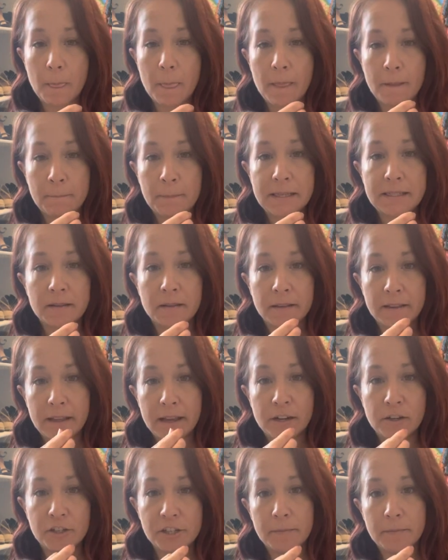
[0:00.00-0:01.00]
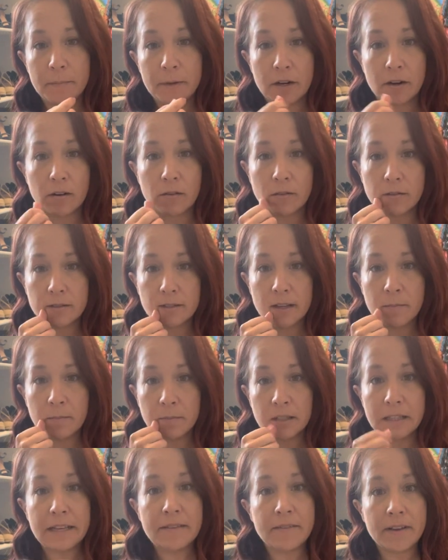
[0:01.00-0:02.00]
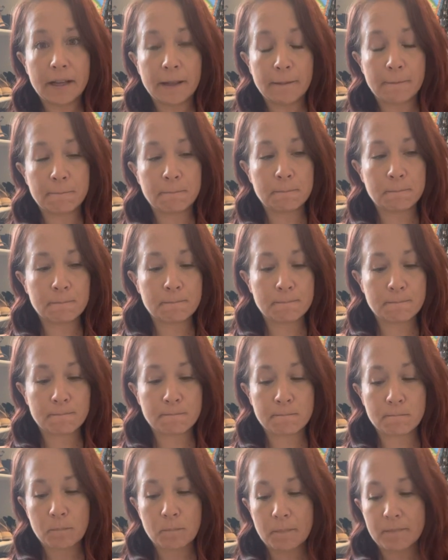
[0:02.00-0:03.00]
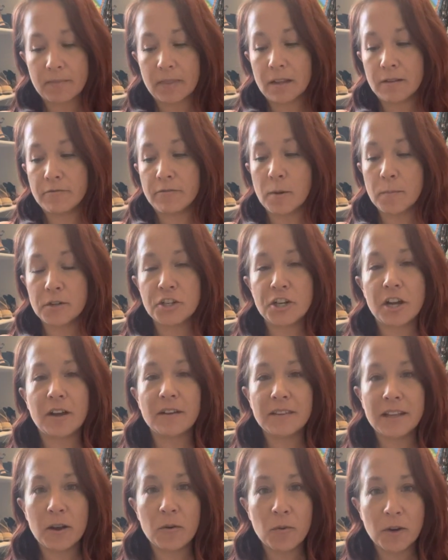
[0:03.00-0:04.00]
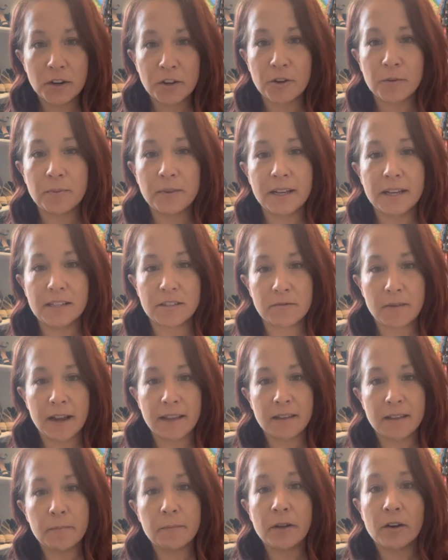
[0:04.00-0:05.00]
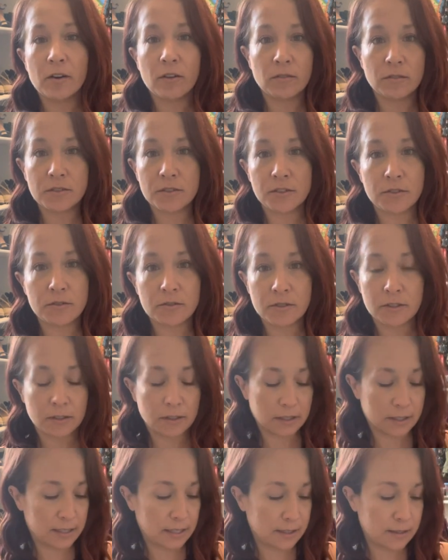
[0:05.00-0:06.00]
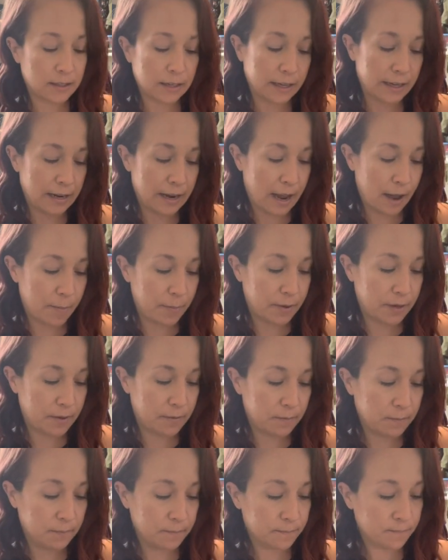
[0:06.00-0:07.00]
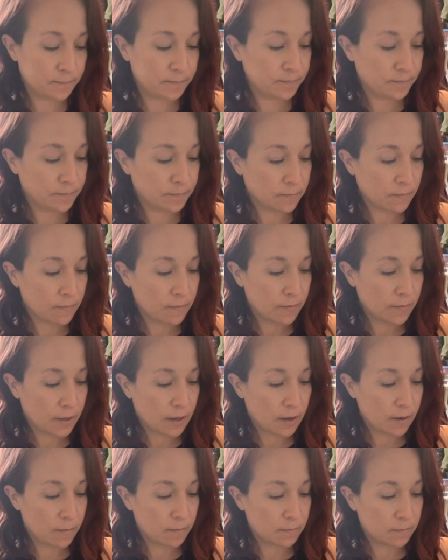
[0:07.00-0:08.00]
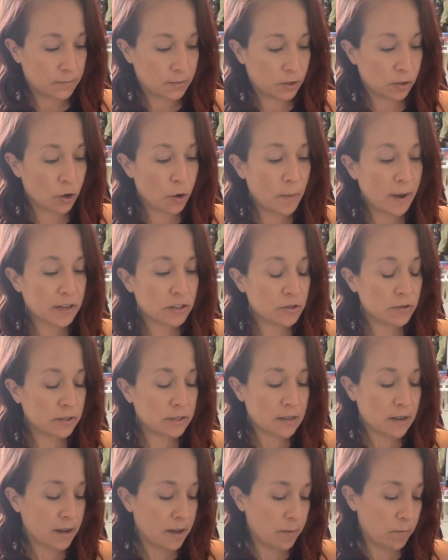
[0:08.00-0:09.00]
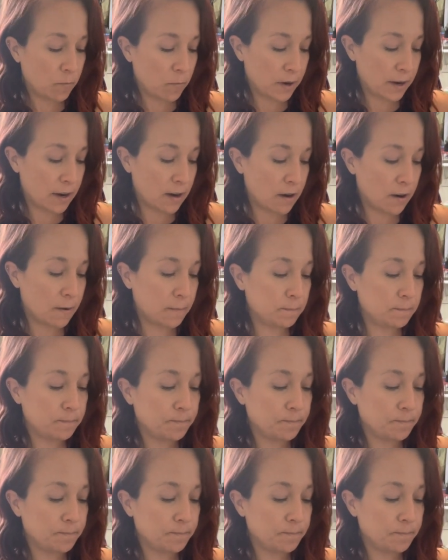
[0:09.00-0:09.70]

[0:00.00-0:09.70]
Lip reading: basically the energy of miracles and believing from a childlike wonder place, right, that miracles do still exist and can happen. So go back to a time when